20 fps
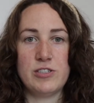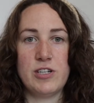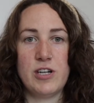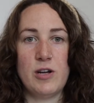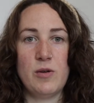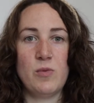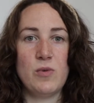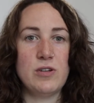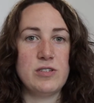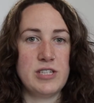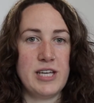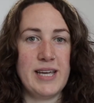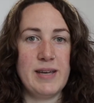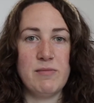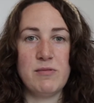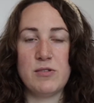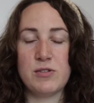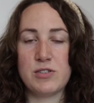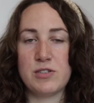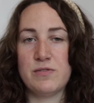and I was
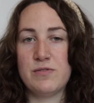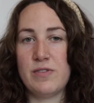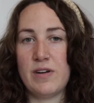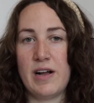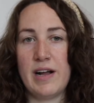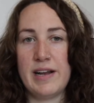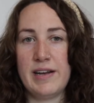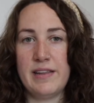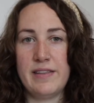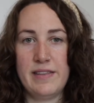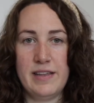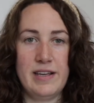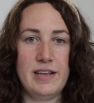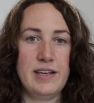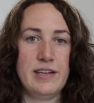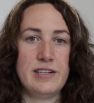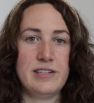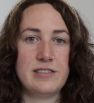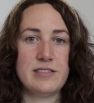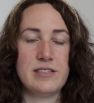able to find
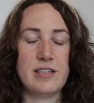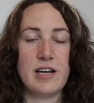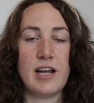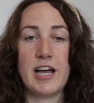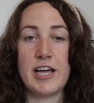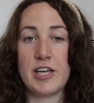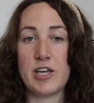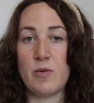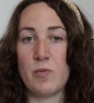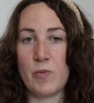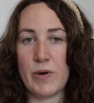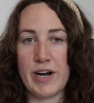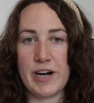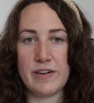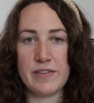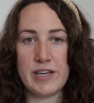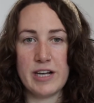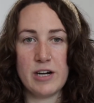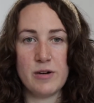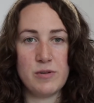things that I can wear
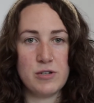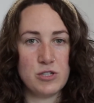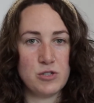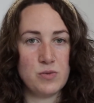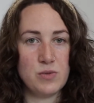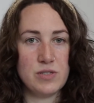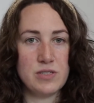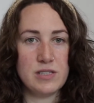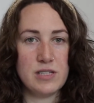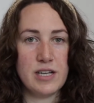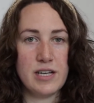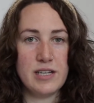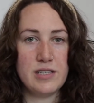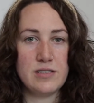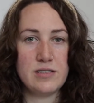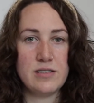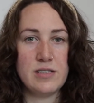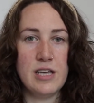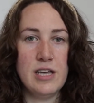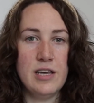there, which was
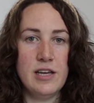nice,